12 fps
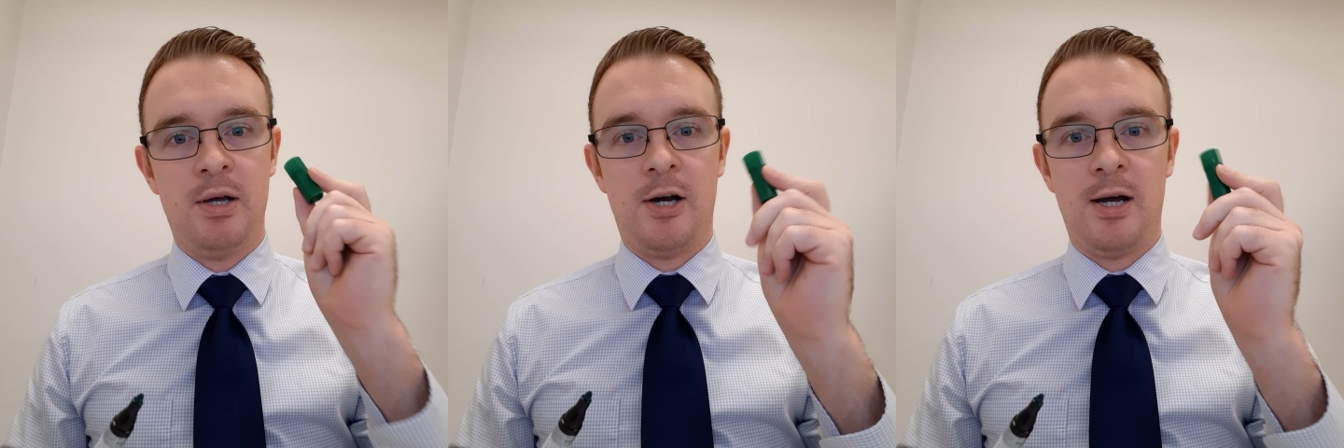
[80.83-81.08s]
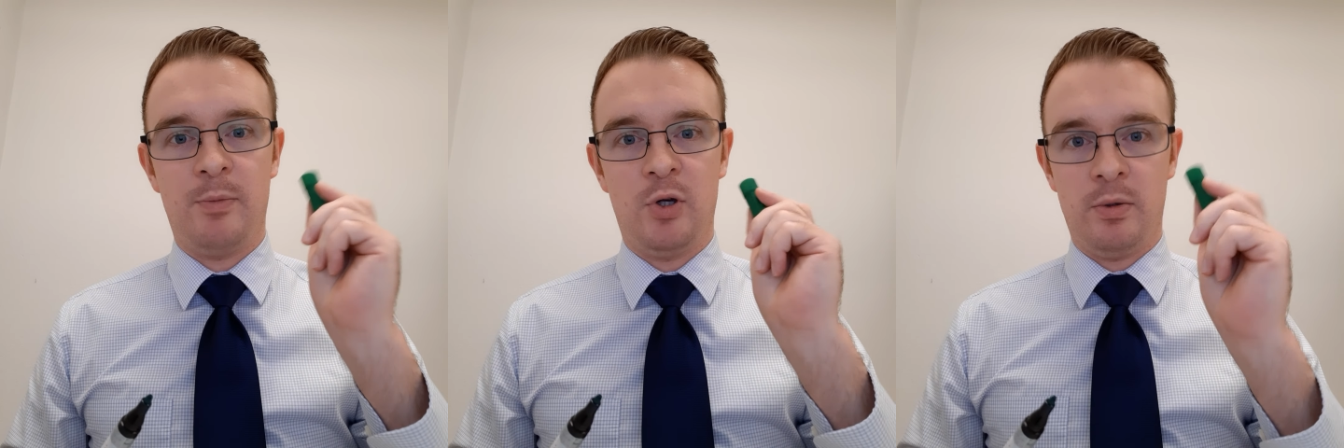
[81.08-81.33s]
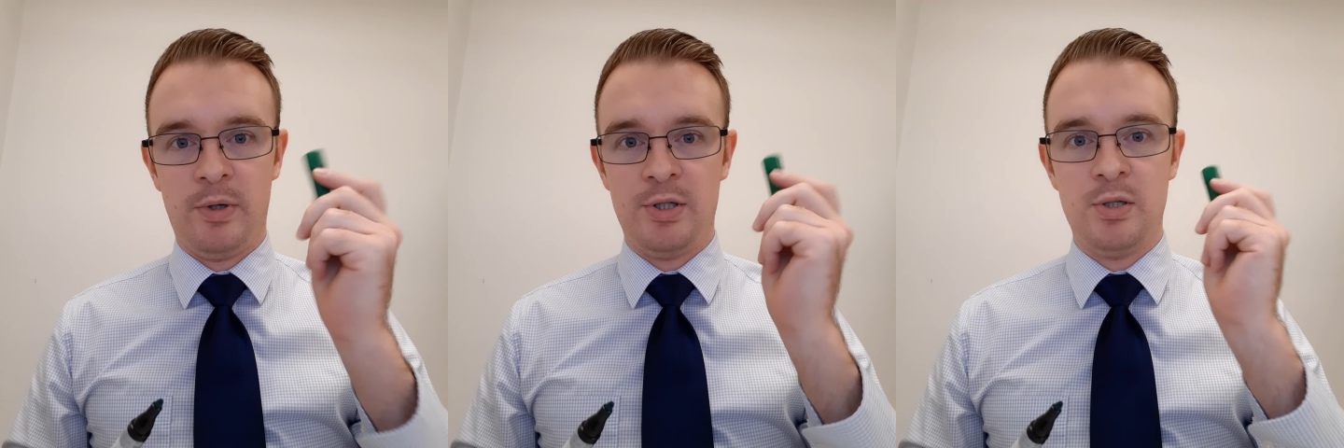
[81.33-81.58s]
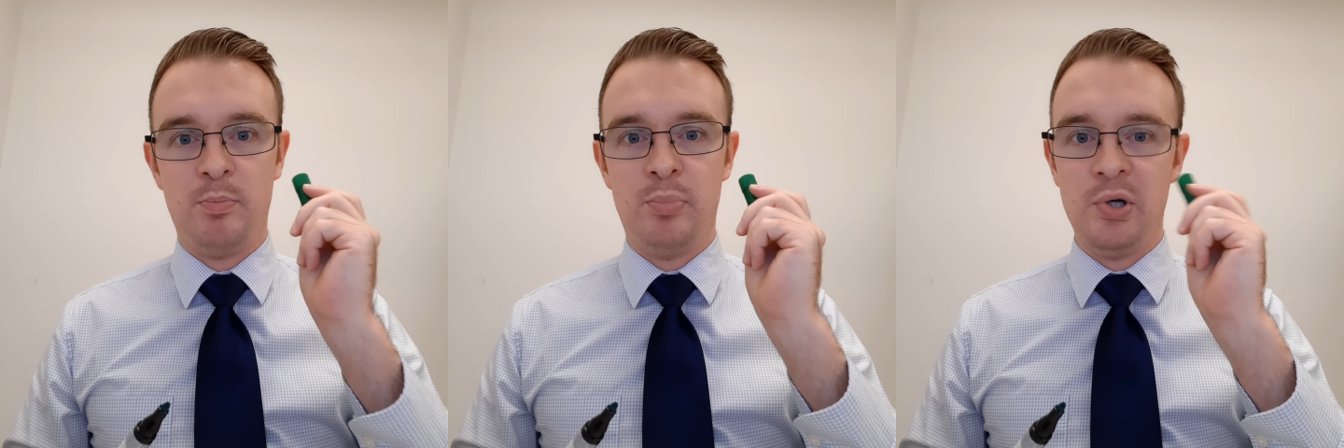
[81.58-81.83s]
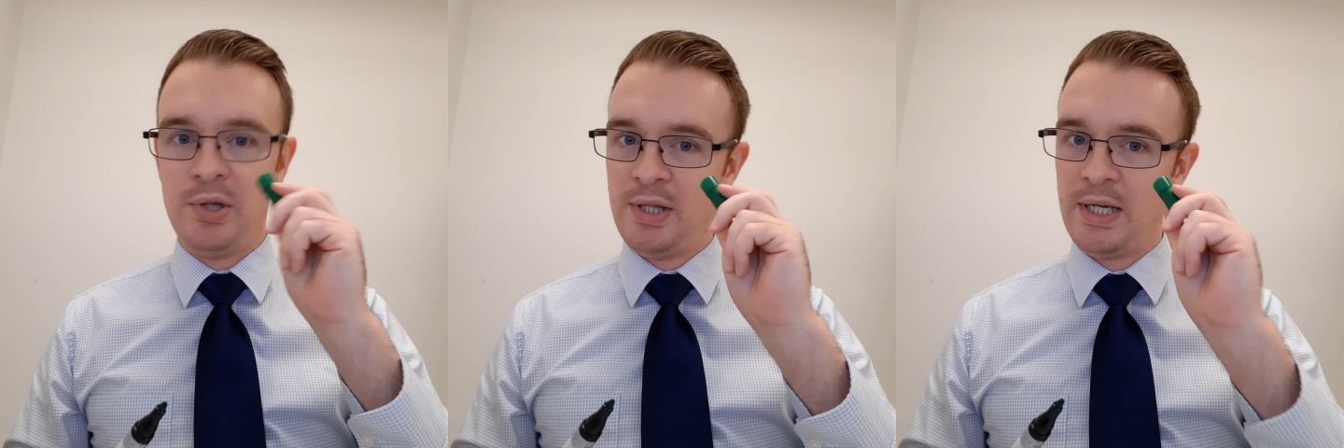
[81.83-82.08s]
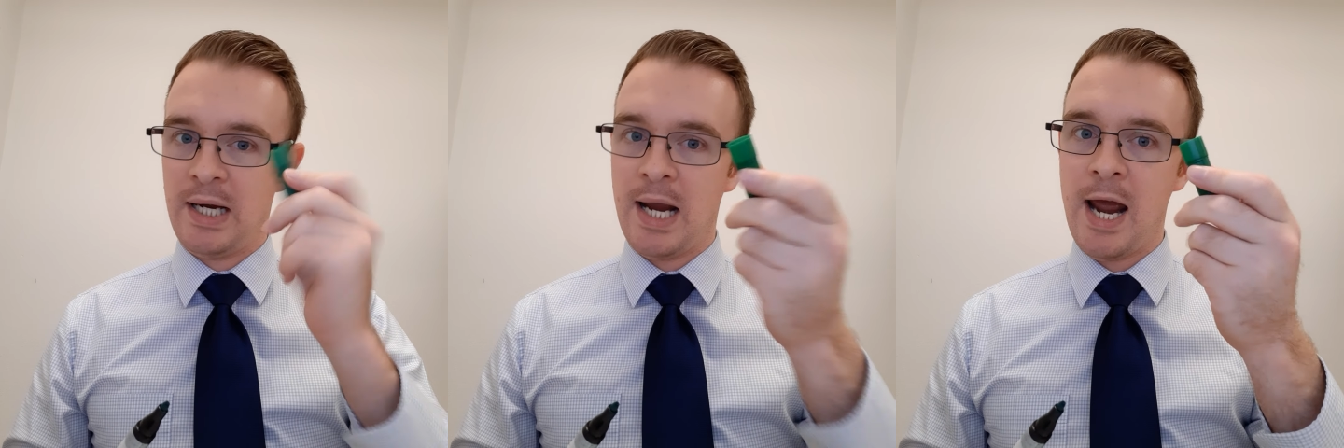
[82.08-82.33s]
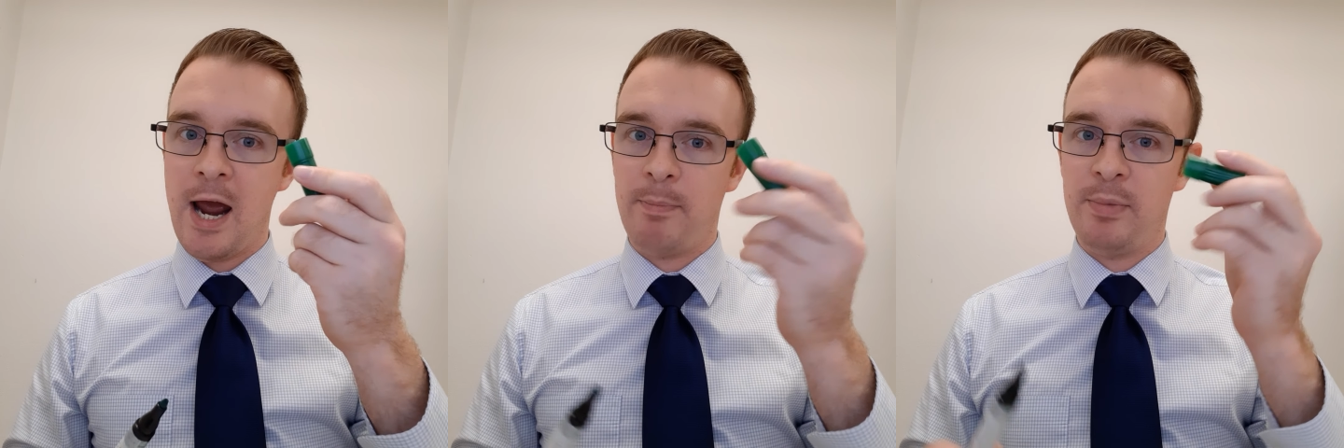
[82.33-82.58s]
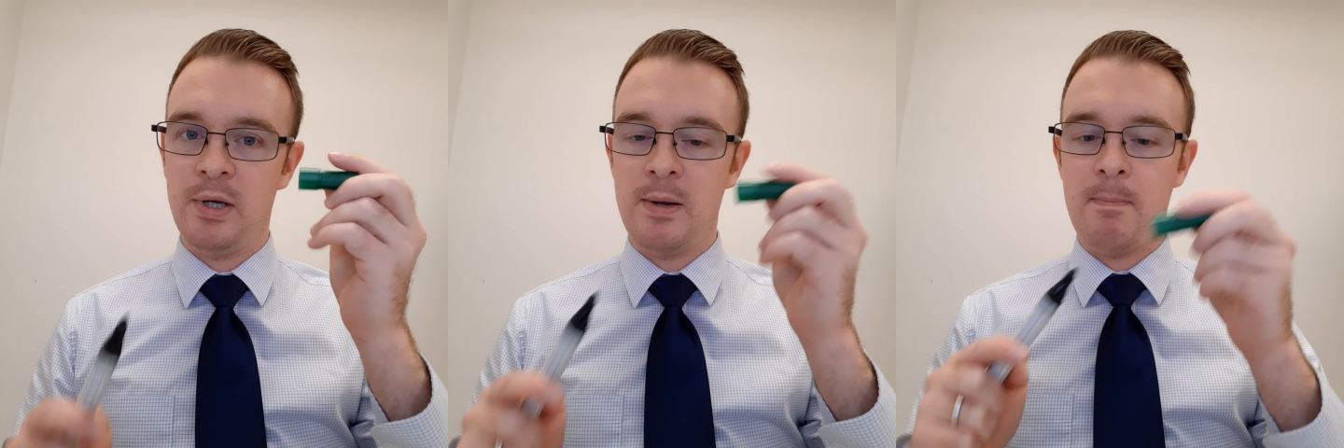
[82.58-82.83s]
I'm going to put the
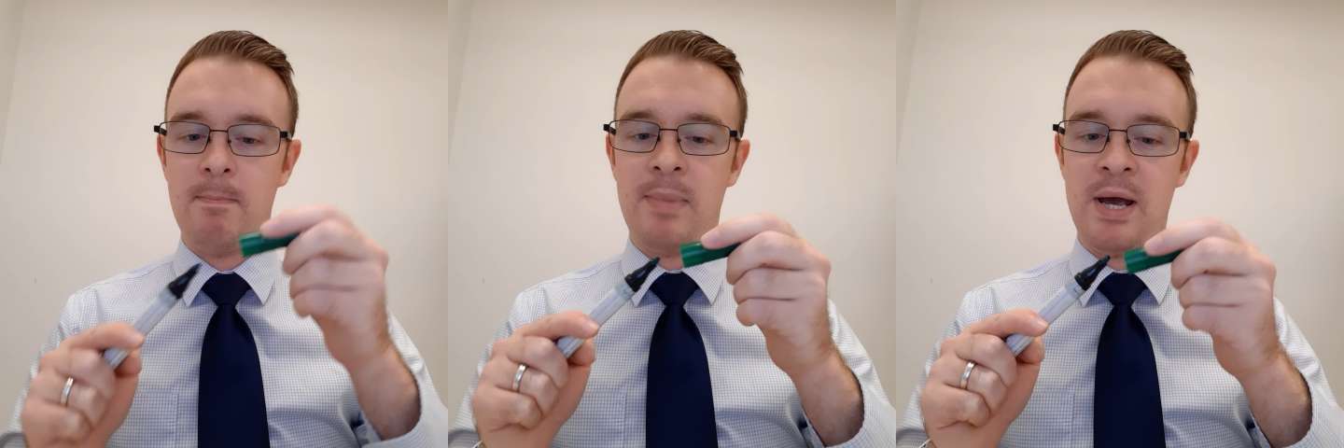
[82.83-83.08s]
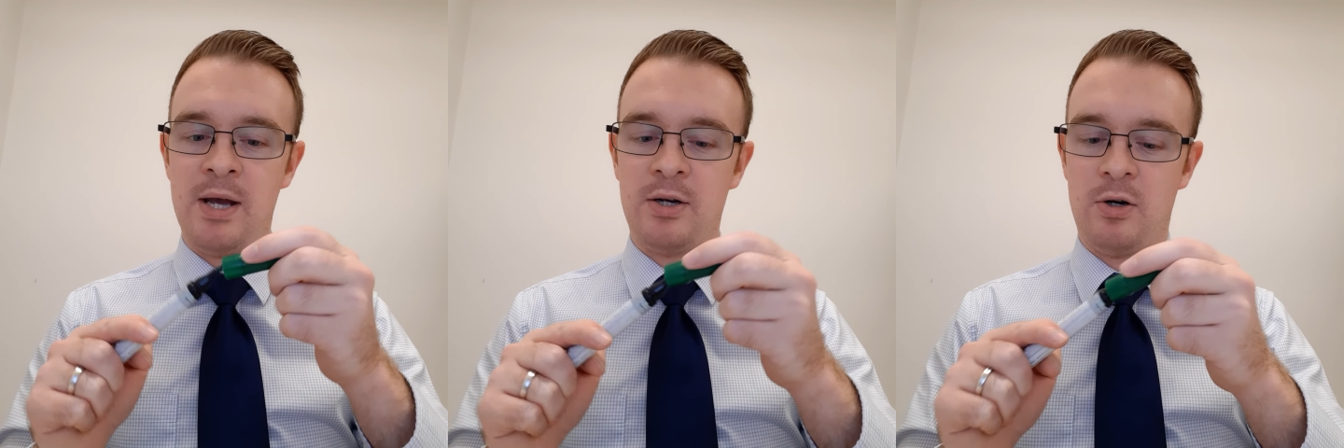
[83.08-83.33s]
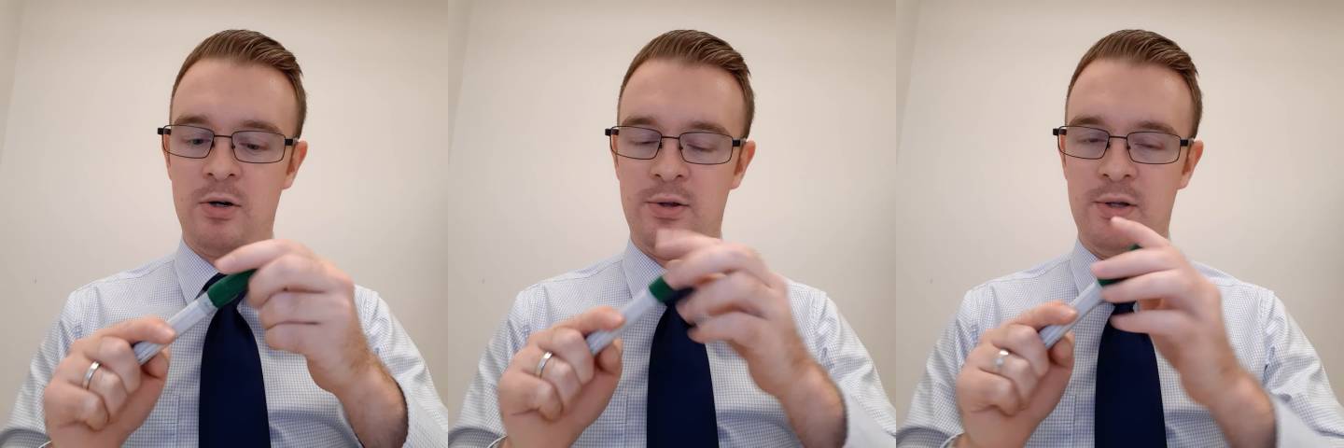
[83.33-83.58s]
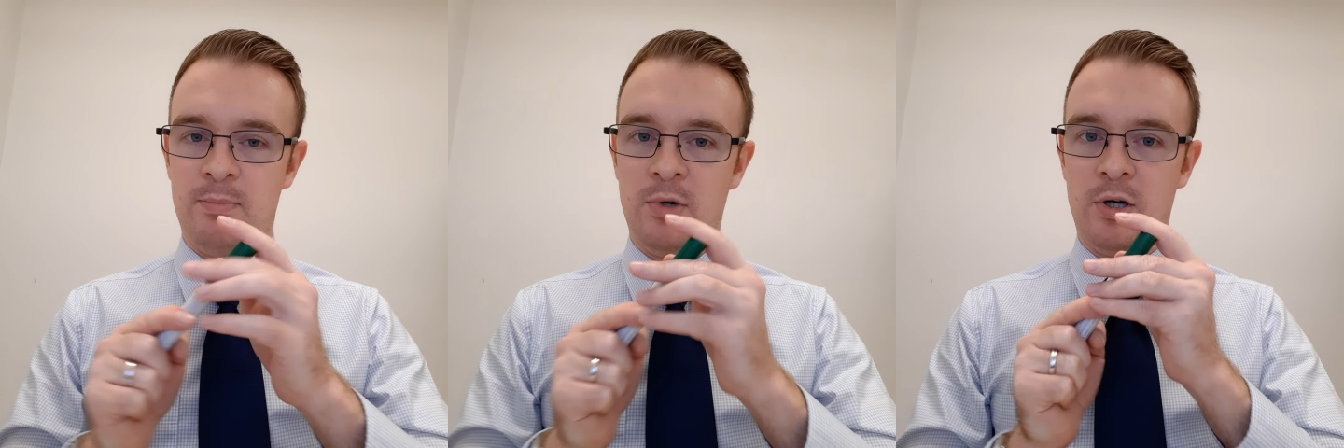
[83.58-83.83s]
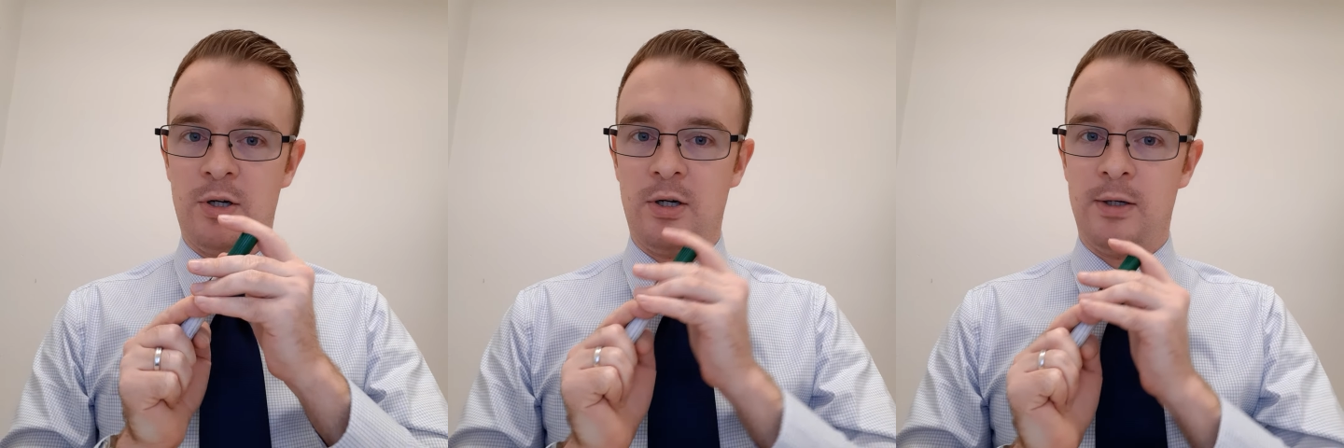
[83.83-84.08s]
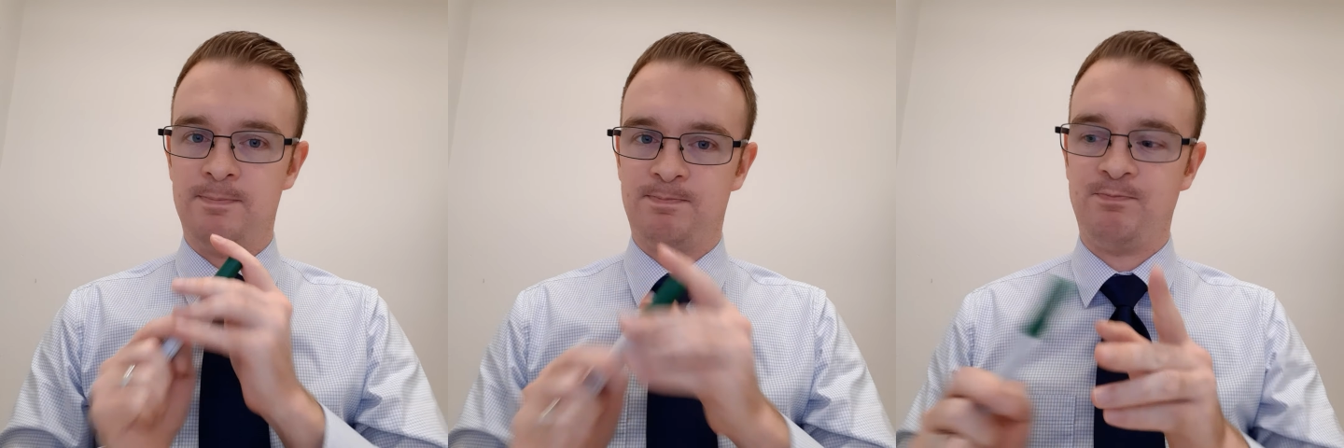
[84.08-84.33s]
cap back on the marker.